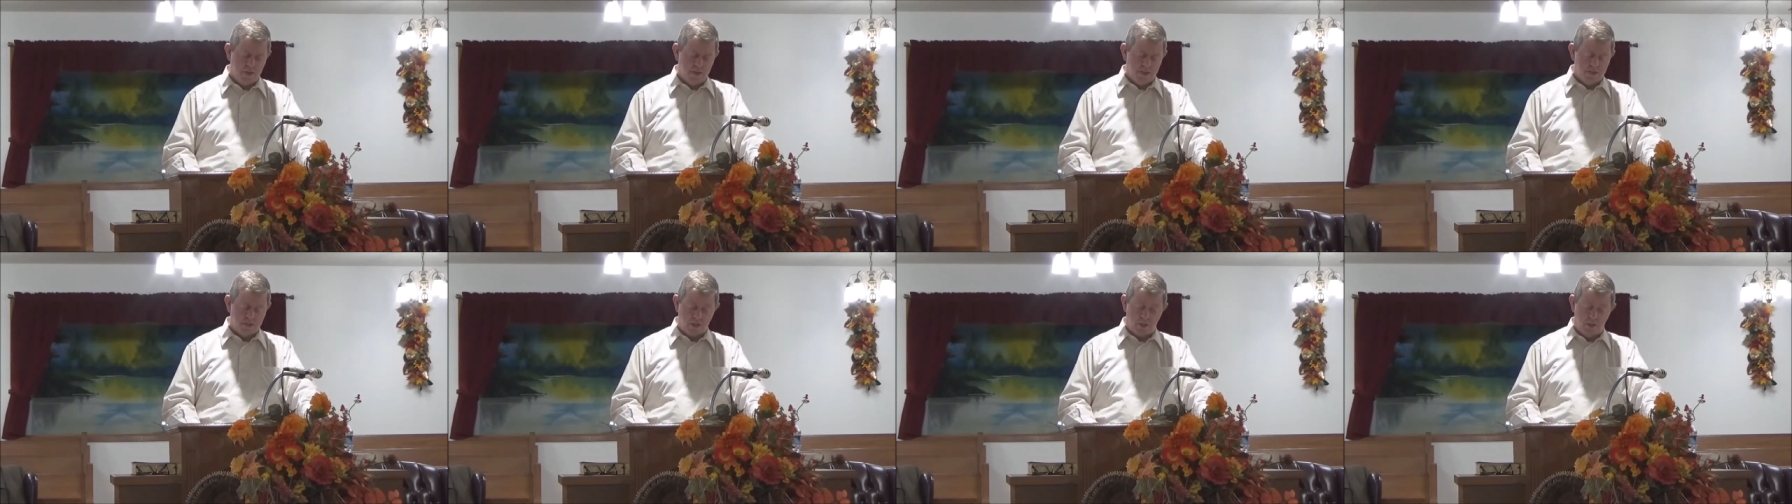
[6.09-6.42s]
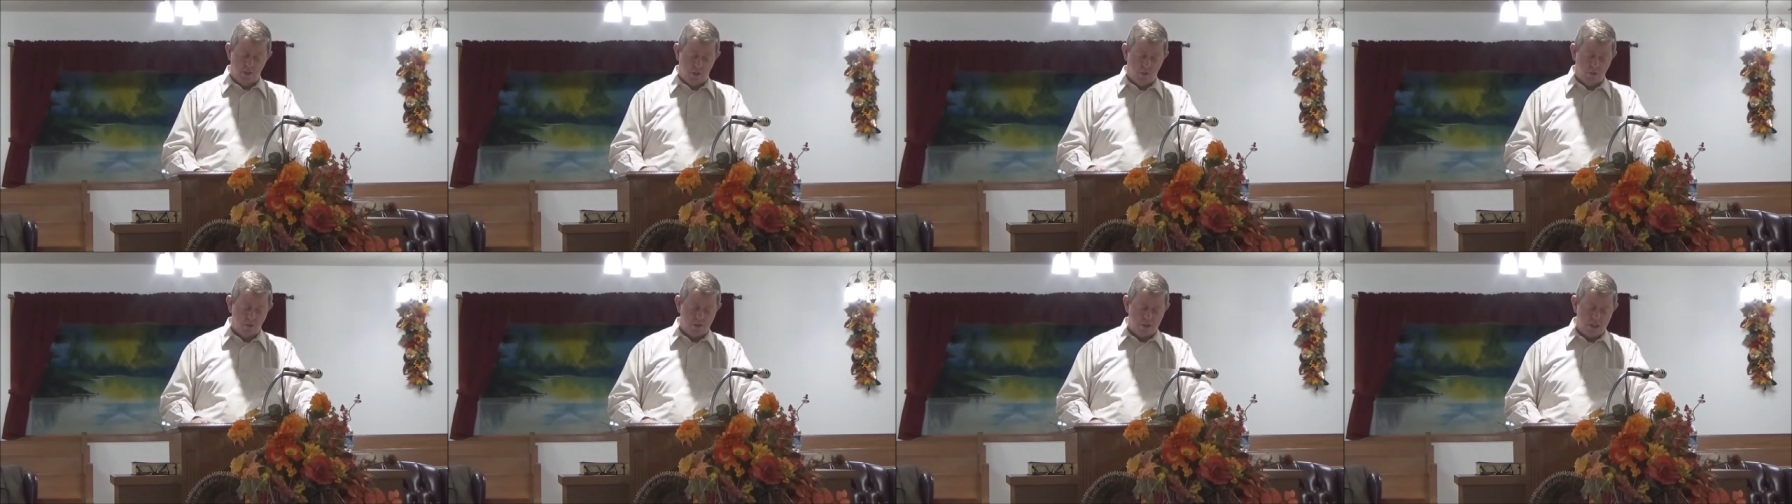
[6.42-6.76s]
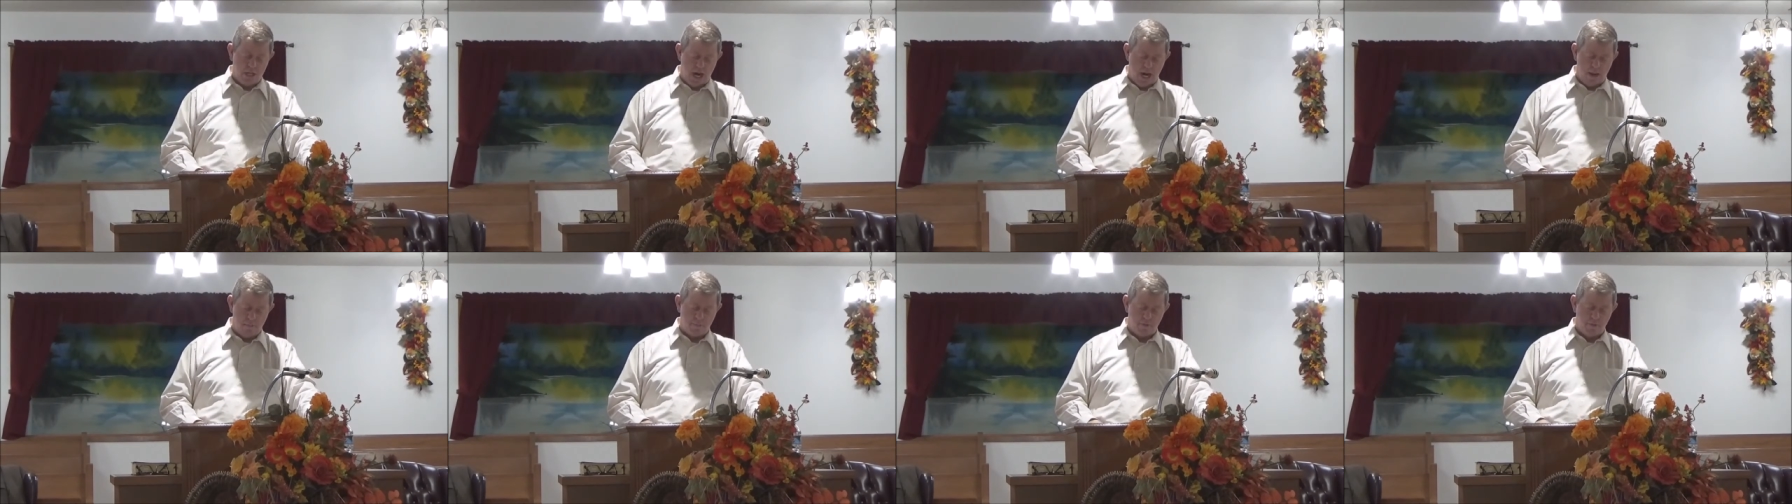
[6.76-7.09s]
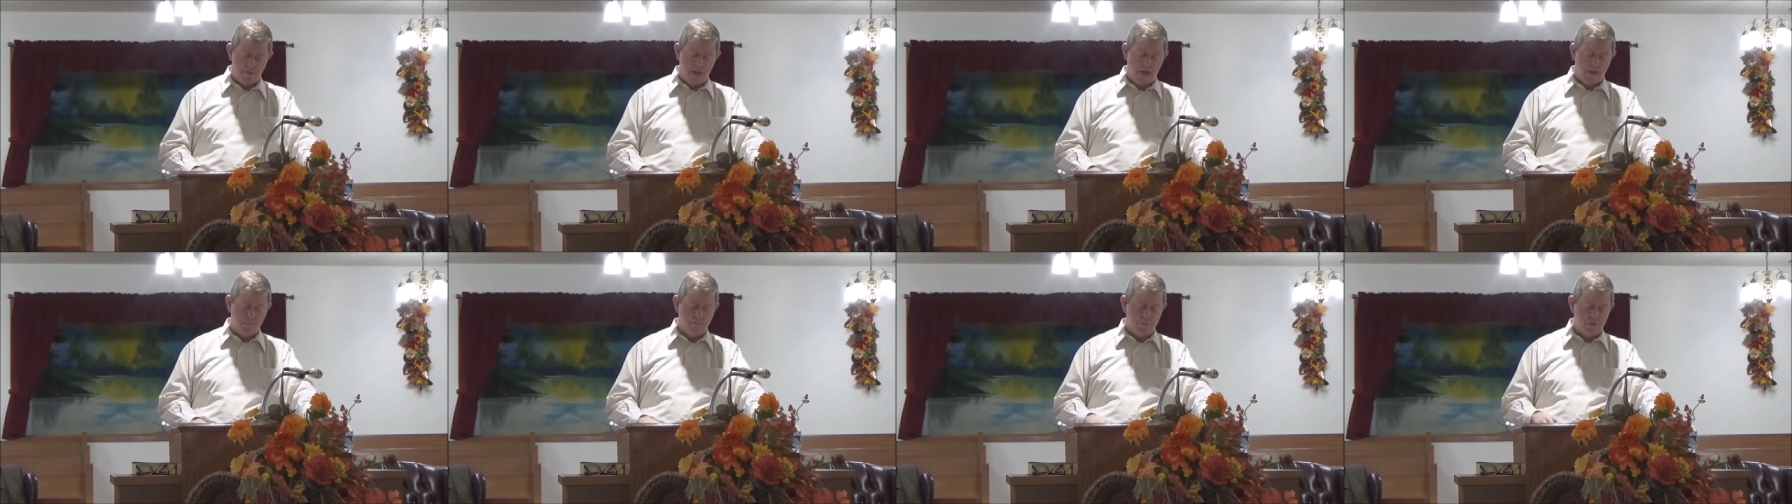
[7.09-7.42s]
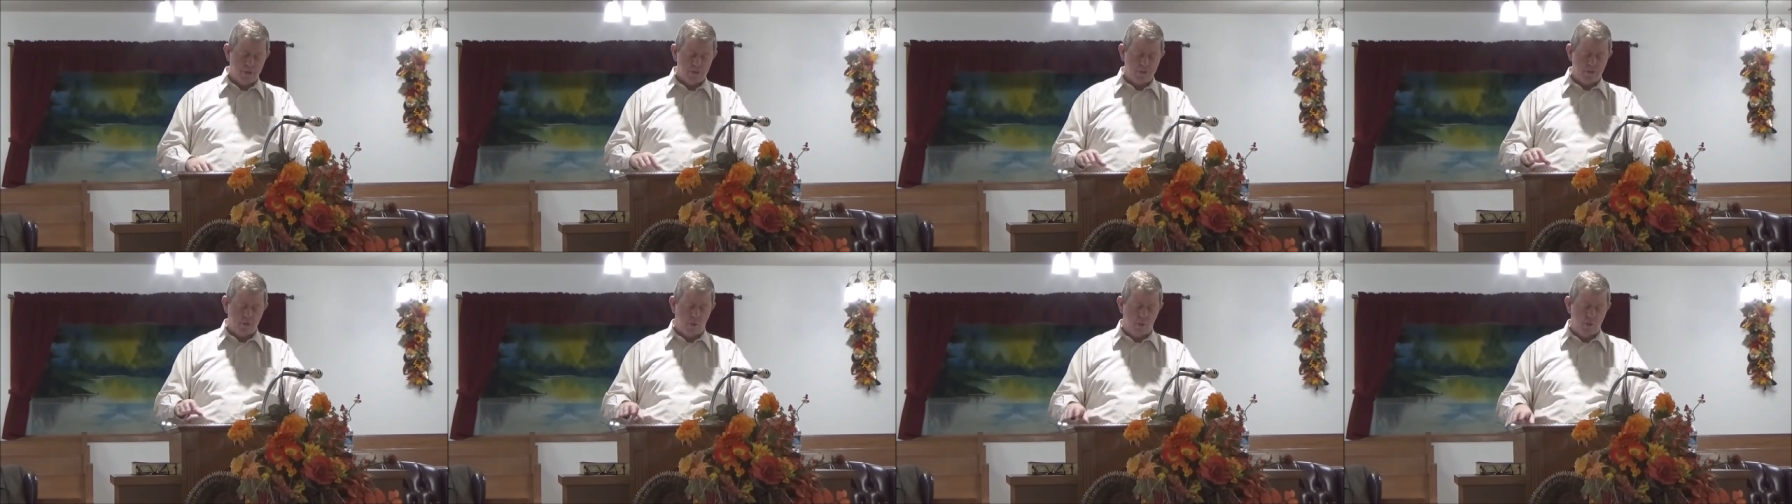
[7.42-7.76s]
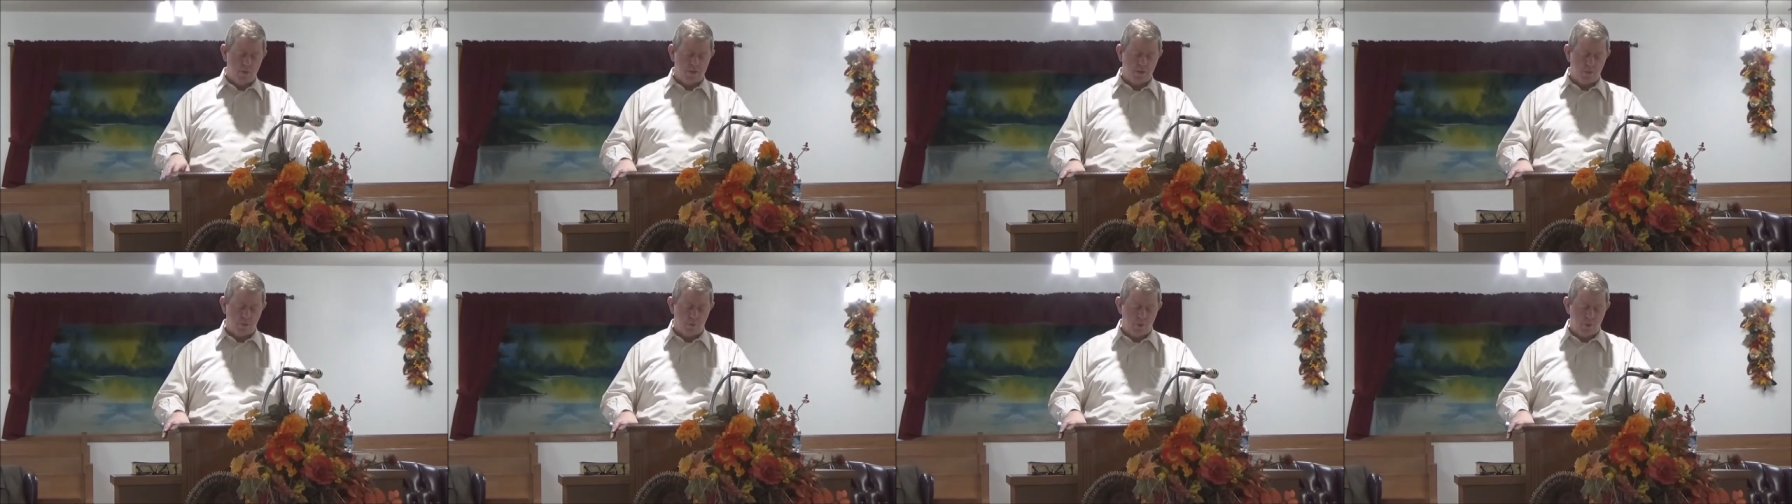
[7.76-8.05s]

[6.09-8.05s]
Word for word: It's a long chapter. I'm just going to